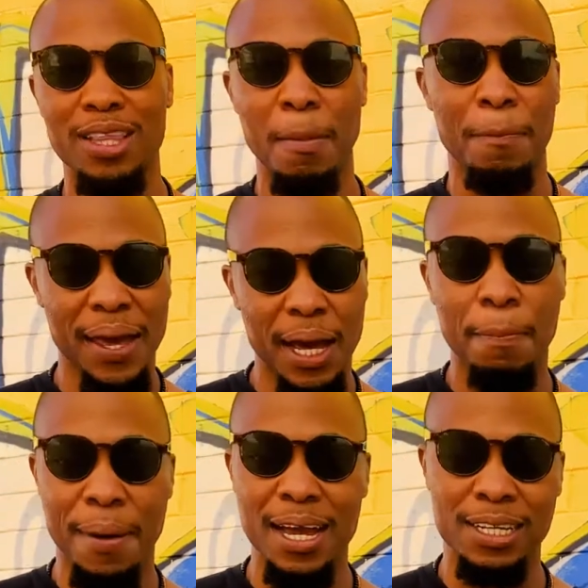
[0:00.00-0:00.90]
the
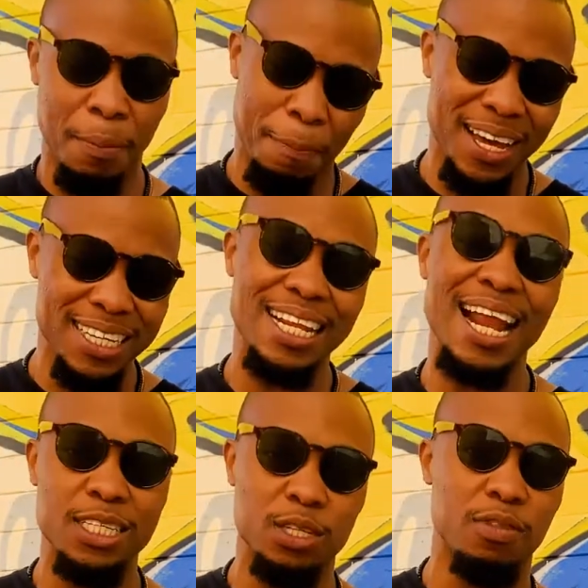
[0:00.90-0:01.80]
bigger
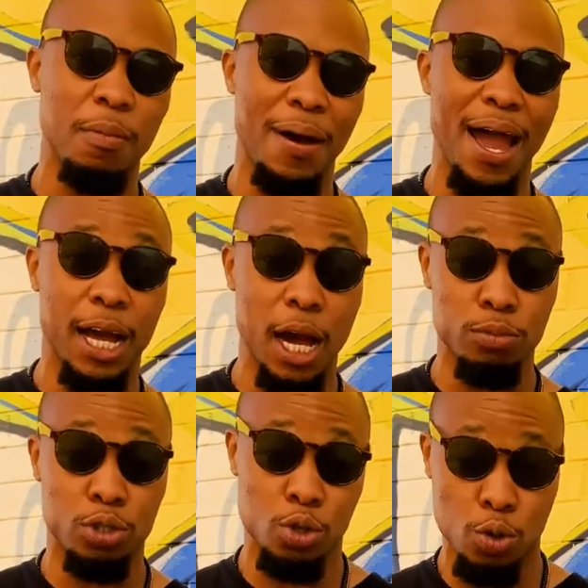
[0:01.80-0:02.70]
slice of the pie
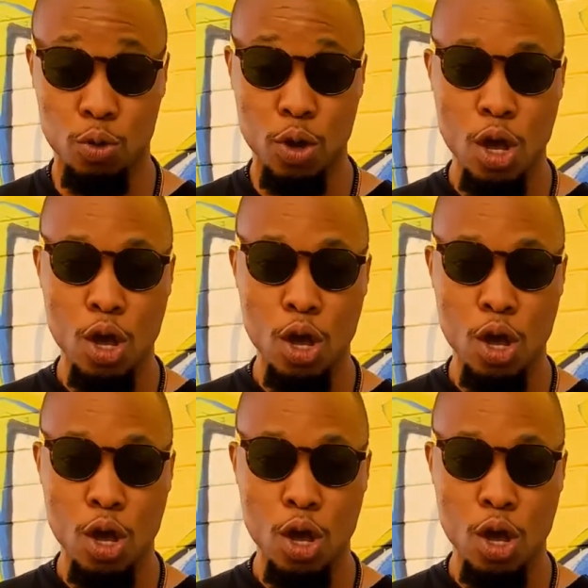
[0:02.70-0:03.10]
comes through.